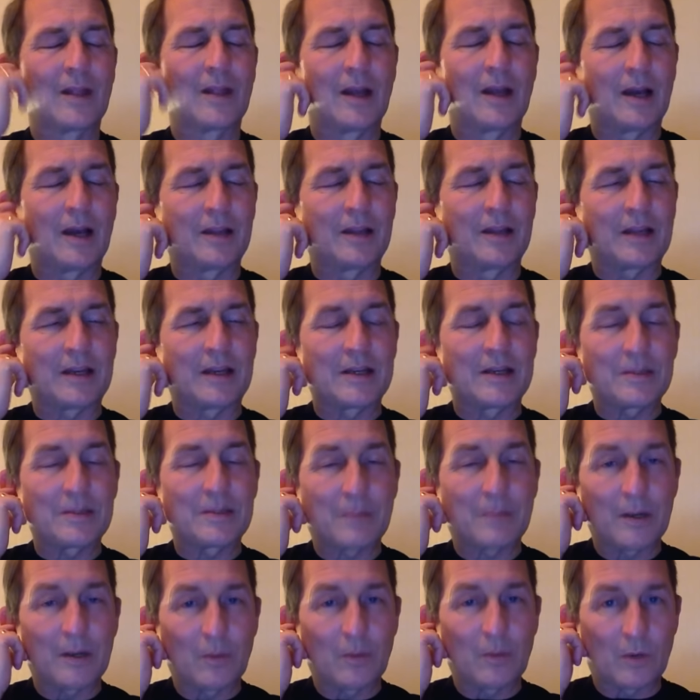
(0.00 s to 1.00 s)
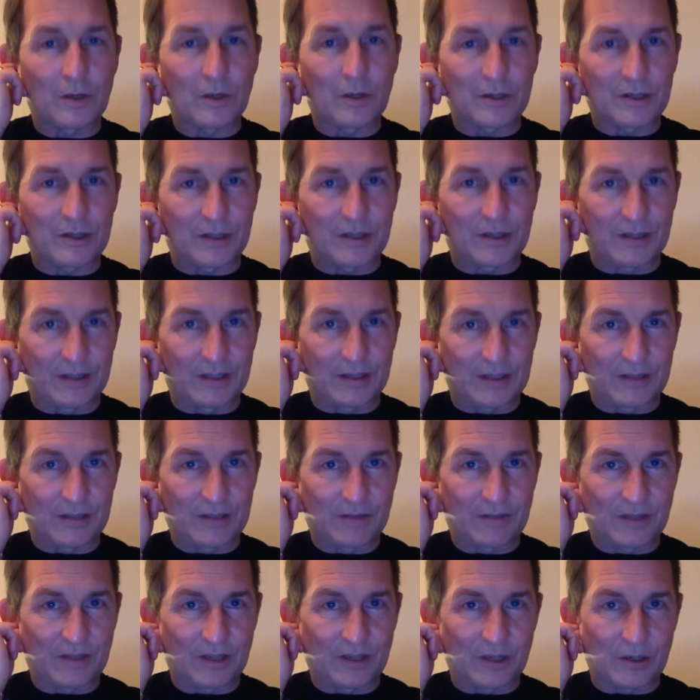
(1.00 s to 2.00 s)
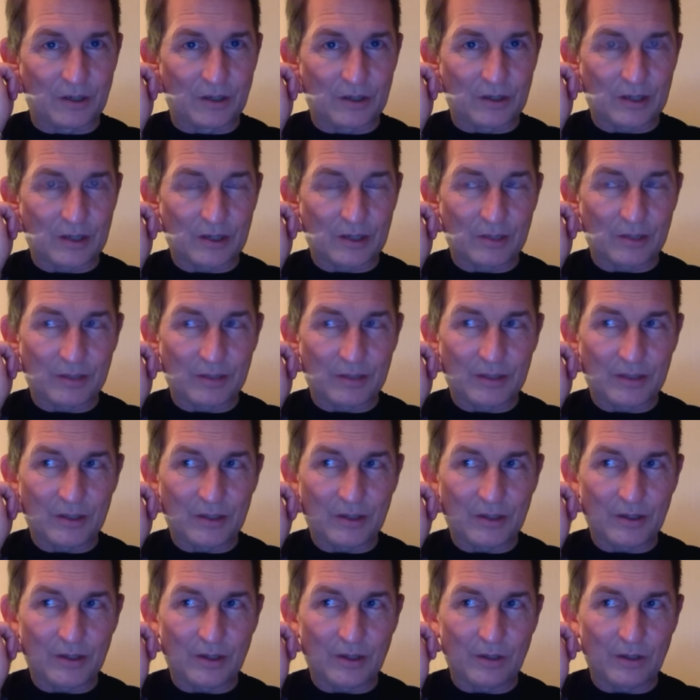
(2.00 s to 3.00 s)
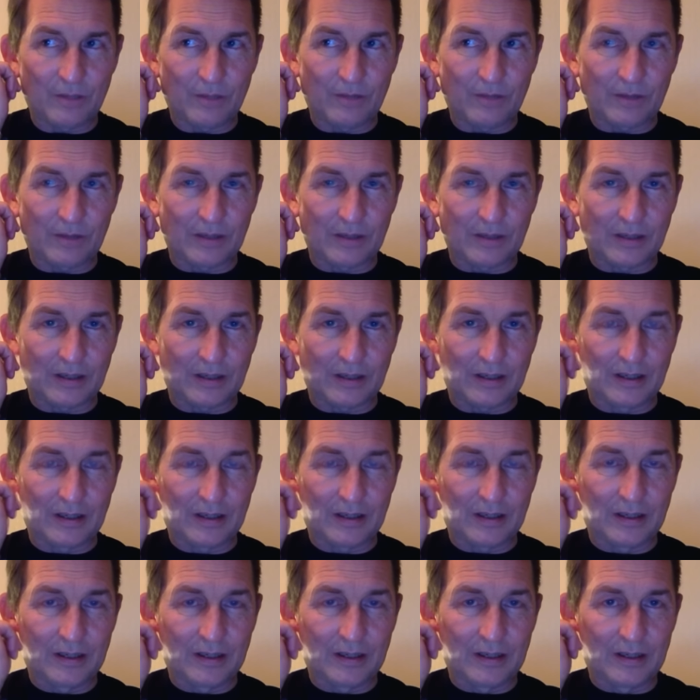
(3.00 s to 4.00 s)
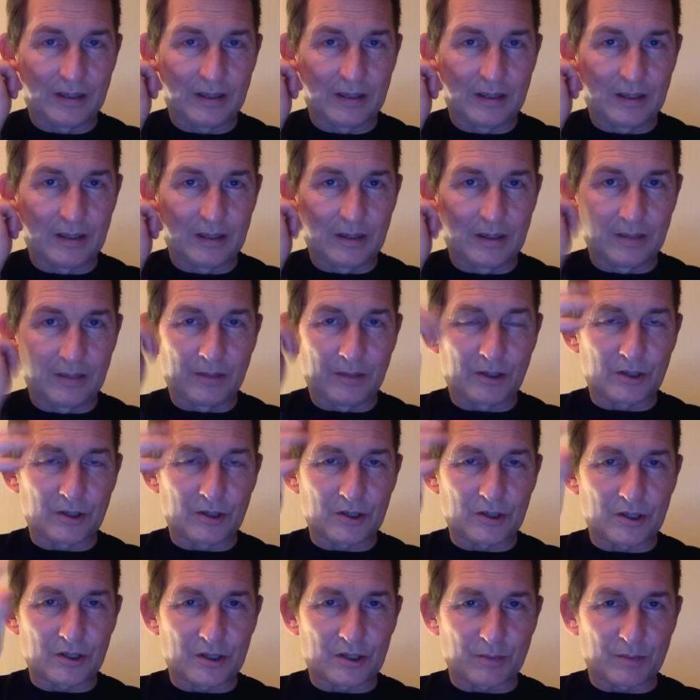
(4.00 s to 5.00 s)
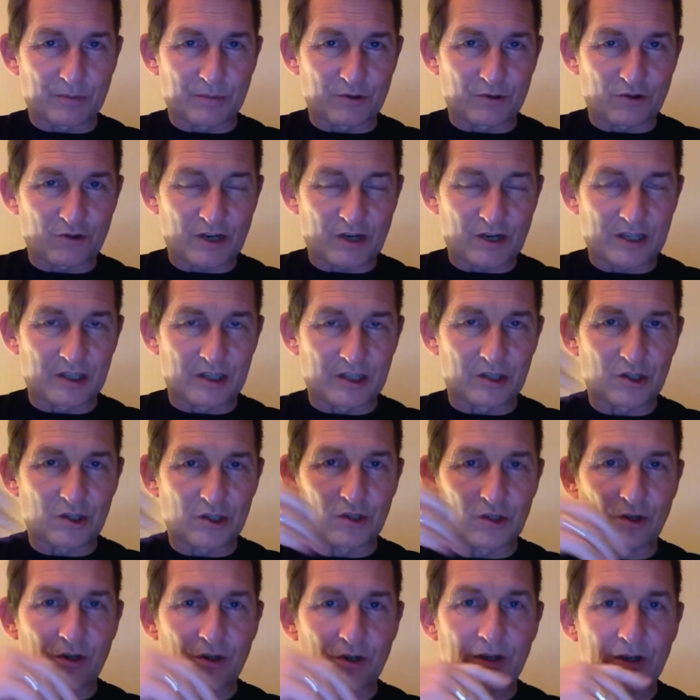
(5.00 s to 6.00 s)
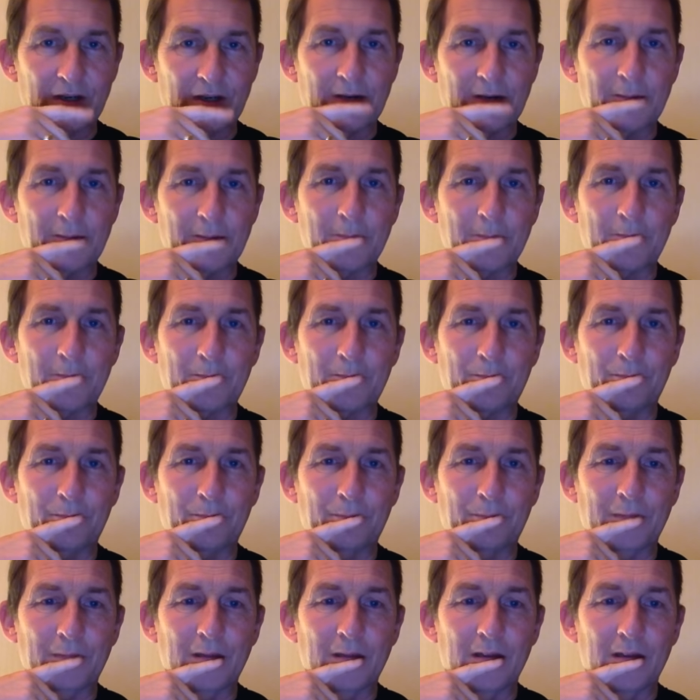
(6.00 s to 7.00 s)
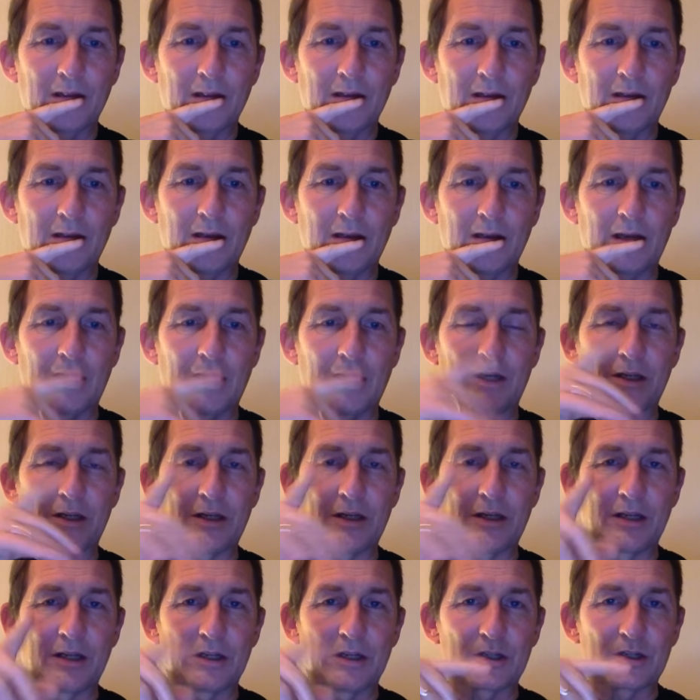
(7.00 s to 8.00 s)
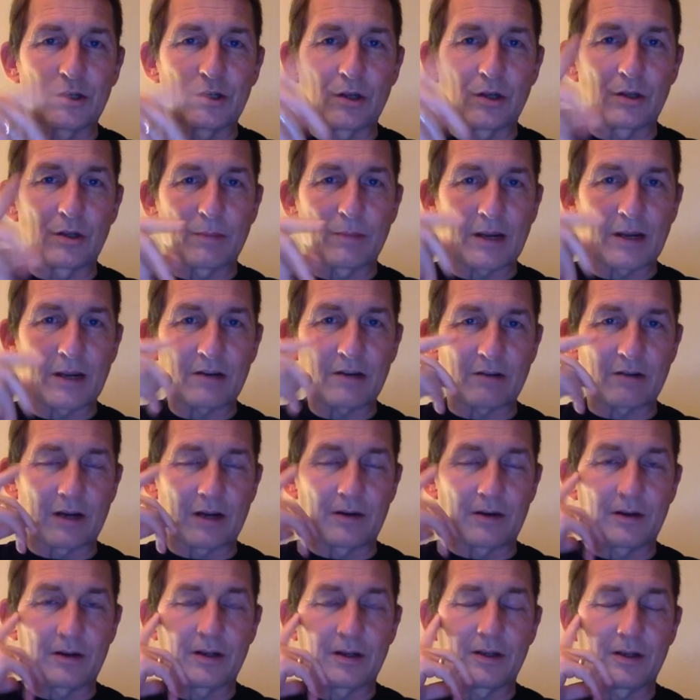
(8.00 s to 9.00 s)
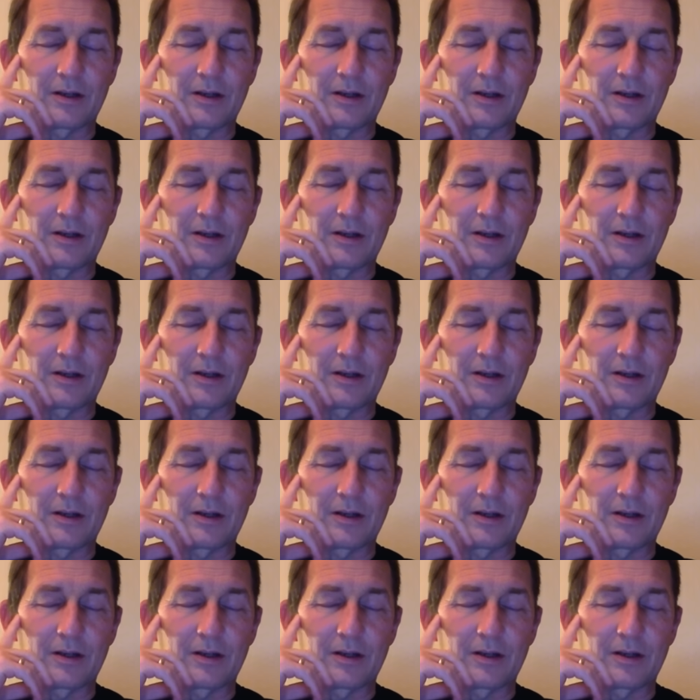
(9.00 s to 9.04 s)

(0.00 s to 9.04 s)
And that is my want in these videos. I should be doing, hopefully, because it's a protracted story and you need to know the background.